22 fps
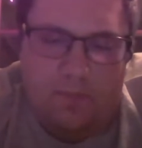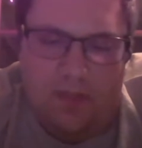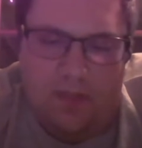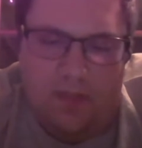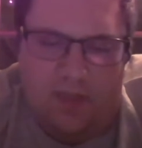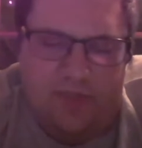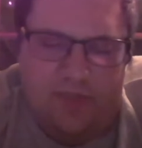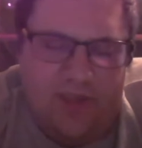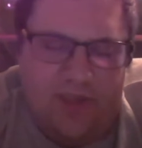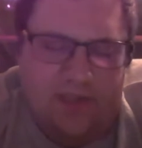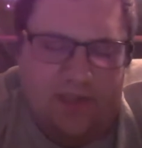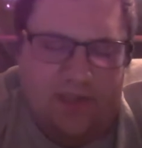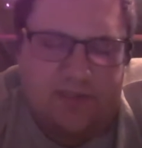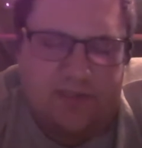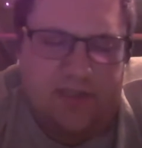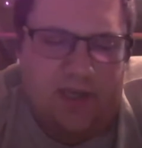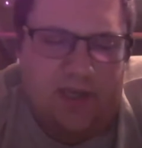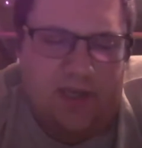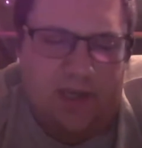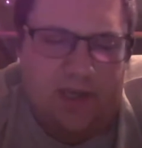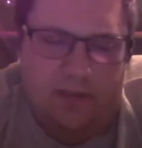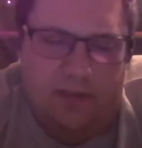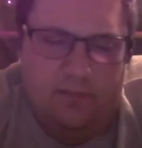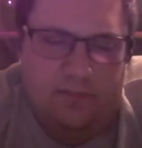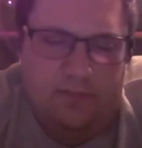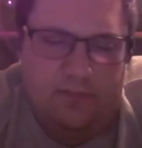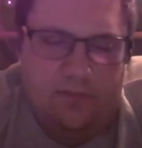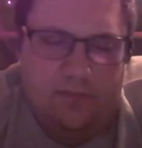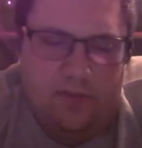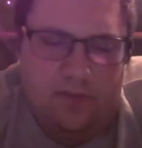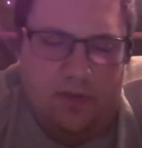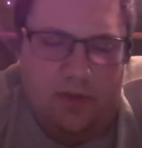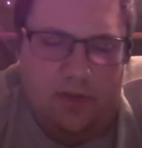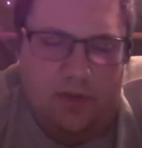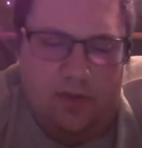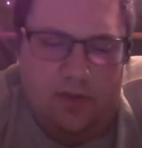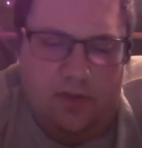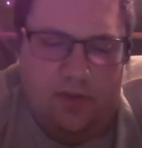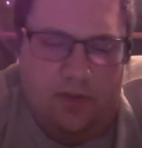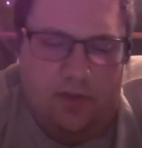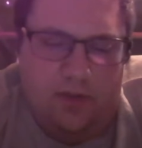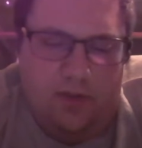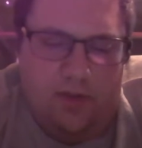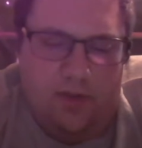I think it's a
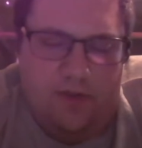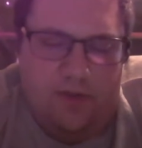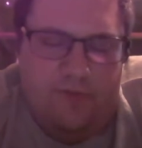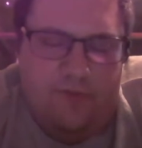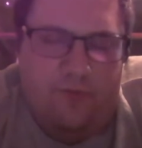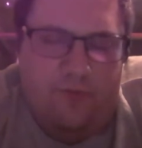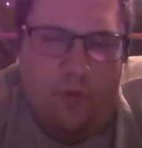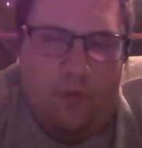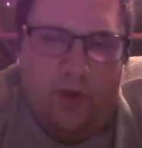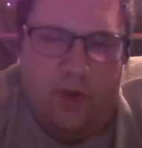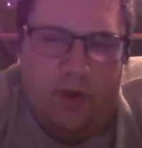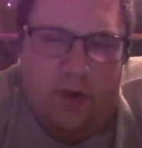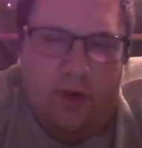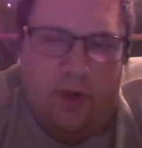40